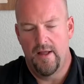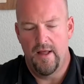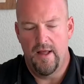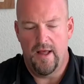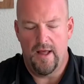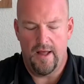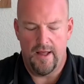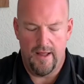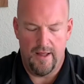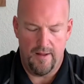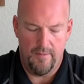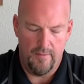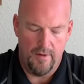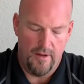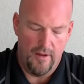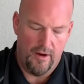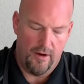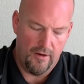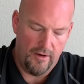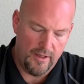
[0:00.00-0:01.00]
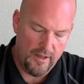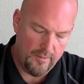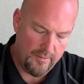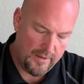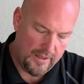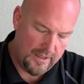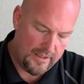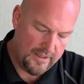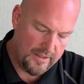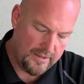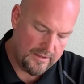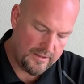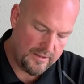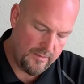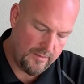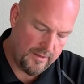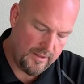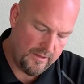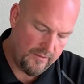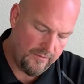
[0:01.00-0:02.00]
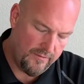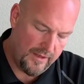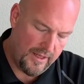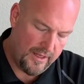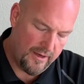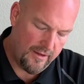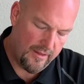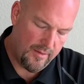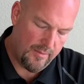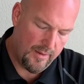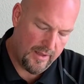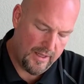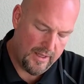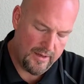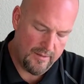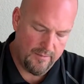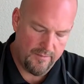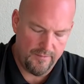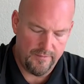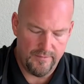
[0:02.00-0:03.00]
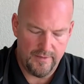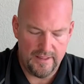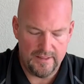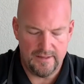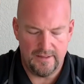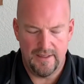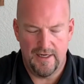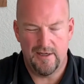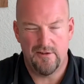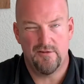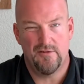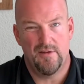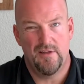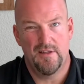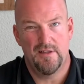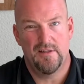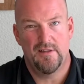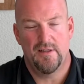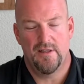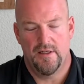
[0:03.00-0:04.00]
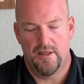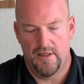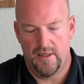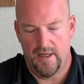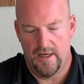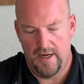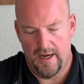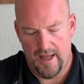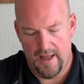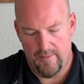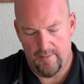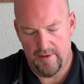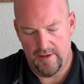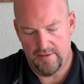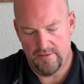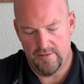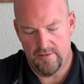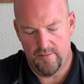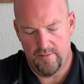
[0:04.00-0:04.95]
Our cupcake needs to be flat on the bottom. That's naturally just gonna kind of happen as you're going.